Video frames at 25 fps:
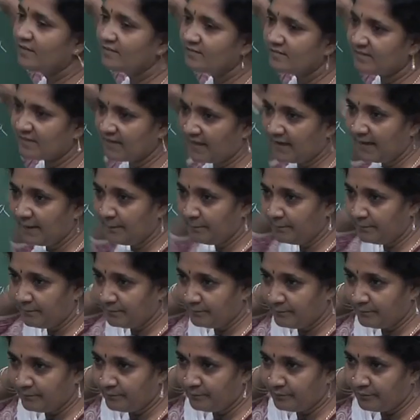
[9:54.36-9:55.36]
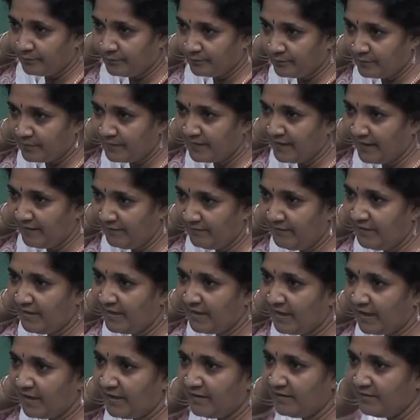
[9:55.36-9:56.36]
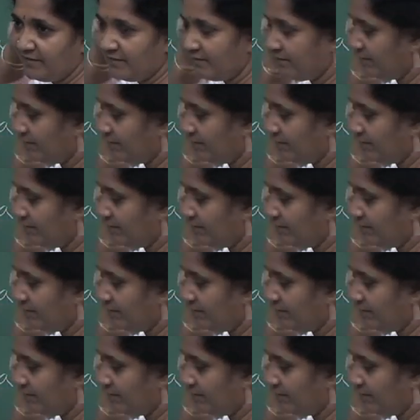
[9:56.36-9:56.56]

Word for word: same, then we can